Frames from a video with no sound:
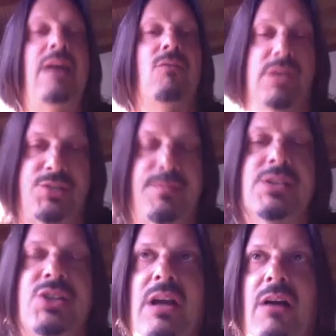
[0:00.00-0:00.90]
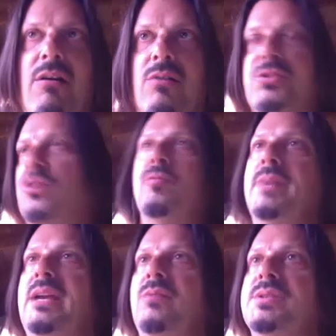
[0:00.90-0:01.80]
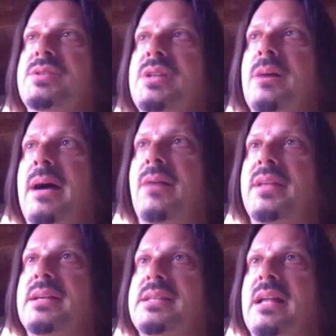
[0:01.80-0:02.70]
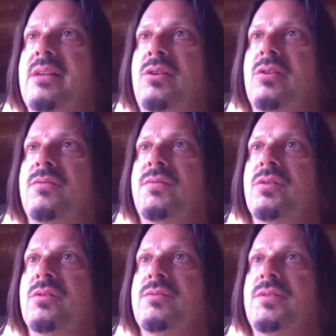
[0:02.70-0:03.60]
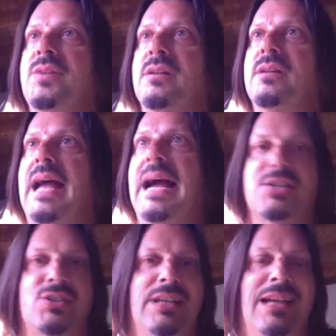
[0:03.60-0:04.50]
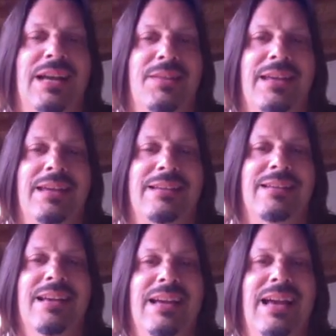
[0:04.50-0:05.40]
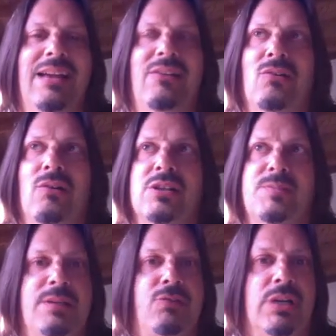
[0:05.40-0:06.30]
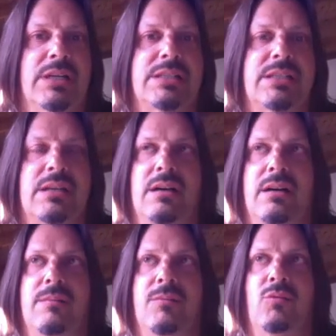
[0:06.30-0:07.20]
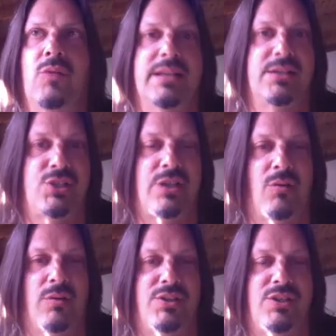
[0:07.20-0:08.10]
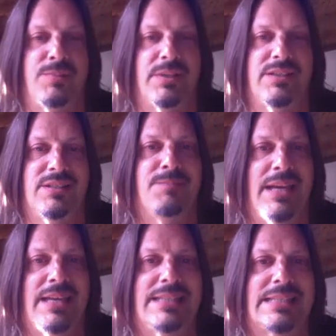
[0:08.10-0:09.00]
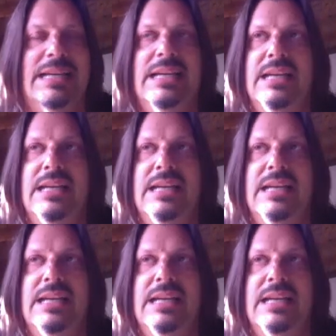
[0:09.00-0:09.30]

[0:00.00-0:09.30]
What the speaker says: Yeah, Rich Mangicaro told me he was about this, and I know you've done Ashley, I think, and her husband Chris, who I did share with. She's bass.